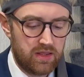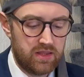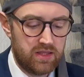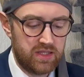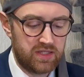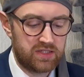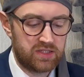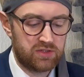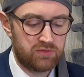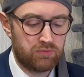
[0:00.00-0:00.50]

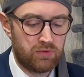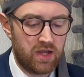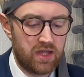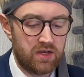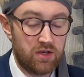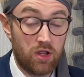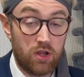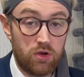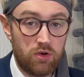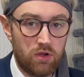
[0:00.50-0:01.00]
This
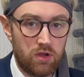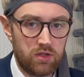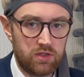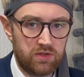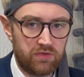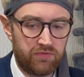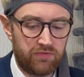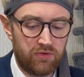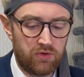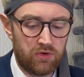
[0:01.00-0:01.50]
one not
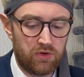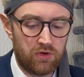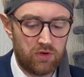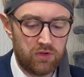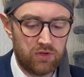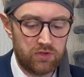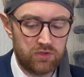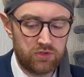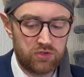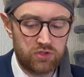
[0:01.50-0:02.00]

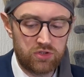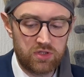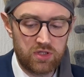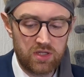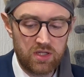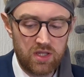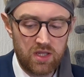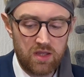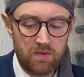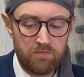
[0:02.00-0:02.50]
forged
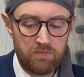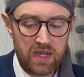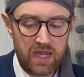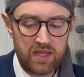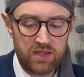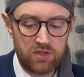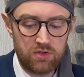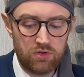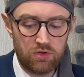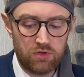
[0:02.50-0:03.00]
by
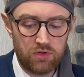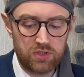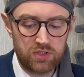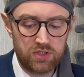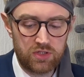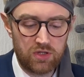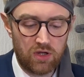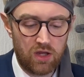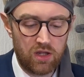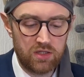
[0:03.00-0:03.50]
the Norse
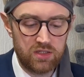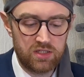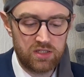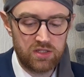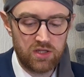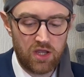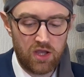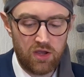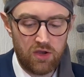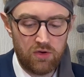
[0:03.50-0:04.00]
gods,
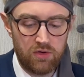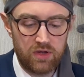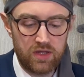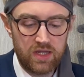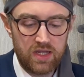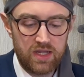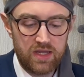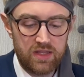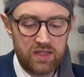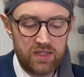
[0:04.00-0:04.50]
no.
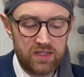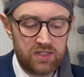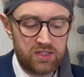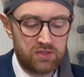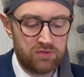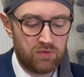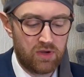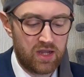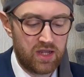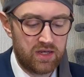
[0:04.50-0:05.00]
This
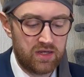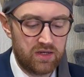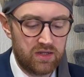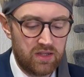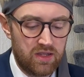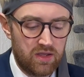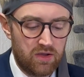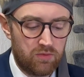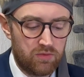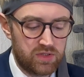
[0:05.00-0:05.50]
one
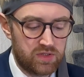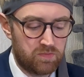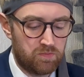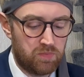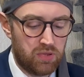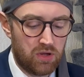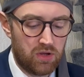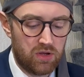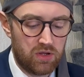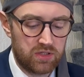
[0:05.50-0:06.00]
was
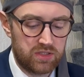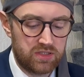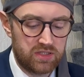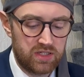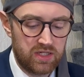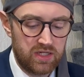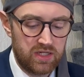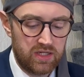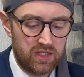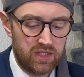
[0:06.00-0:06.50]
bought
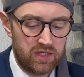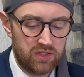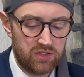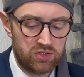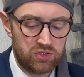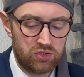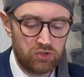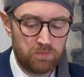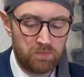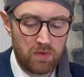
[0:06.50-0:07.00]
in a
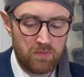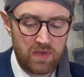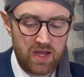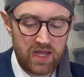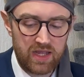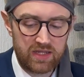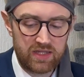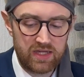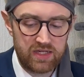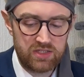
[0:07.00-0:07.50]

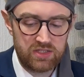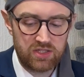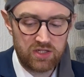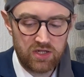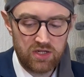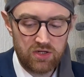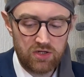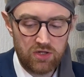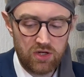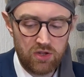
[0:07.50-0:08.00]
supermarket
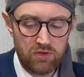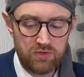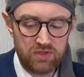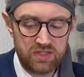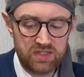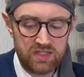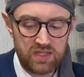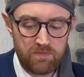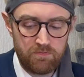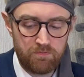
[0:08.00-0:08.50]
known
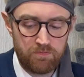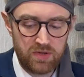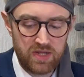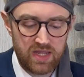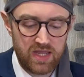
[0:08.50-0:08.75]
simply